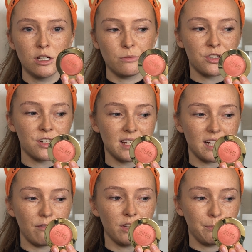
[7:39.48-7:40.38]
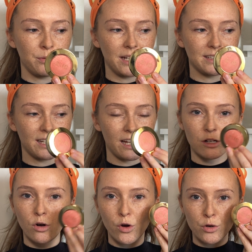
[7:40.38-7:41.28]
which is like a really pretty kind of
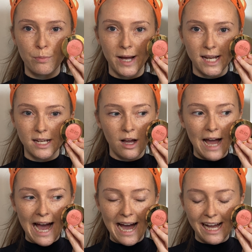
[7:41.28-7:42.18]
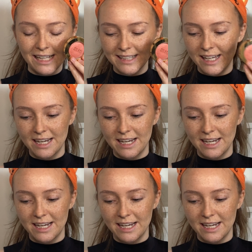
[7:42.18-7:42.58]
coral pink. And then I